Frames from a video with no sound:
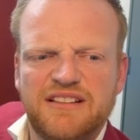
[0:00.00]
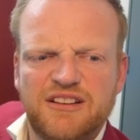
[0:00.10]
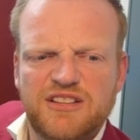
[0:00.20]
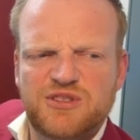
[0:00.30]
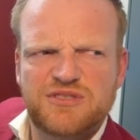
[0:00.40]

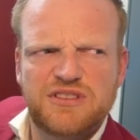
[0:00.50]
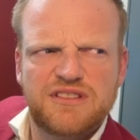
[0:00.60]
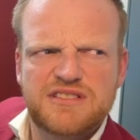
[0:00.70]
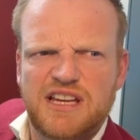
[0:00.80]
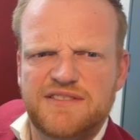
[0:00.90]
It's also the
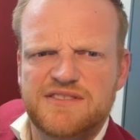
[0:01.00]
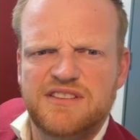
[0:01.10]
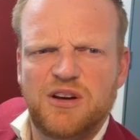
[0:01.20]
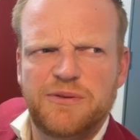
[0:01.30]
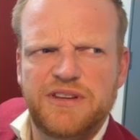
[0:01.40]
start of,
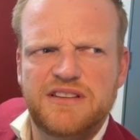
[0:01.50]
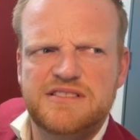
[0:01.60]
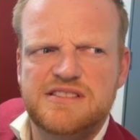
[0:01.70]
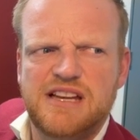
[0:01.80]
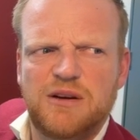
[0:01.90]
the whole thing
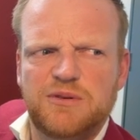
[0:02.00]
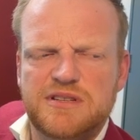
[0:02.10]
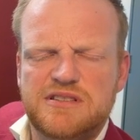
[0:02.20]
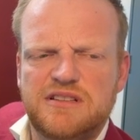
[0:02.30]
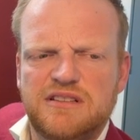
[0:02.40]
is Star
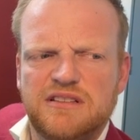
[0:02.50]
Wars, isn't it?